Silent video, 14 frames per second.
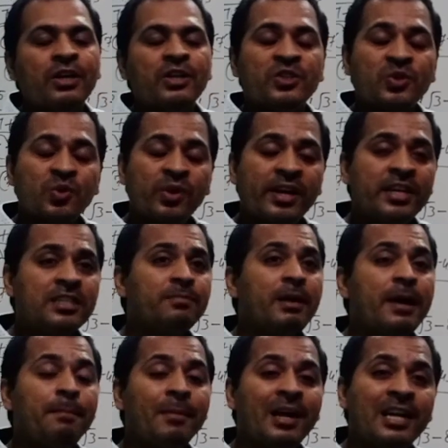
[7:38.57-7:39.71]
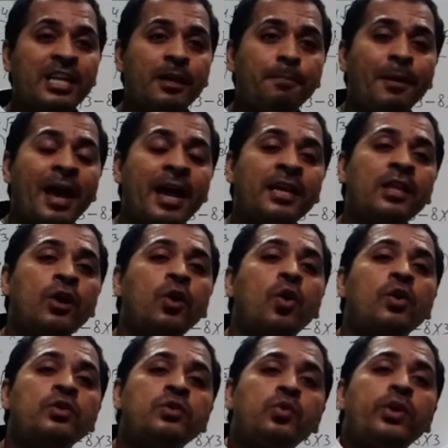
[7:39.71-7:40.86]
Students, by multiplying the
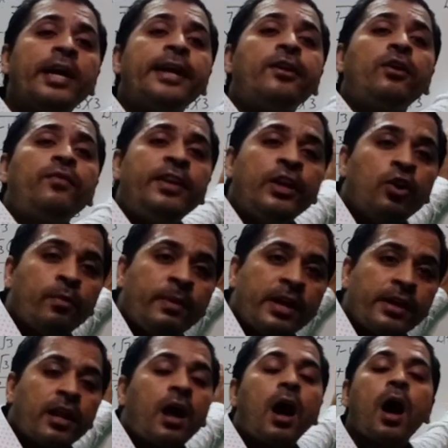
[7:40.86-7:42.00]
conjugate of denominator.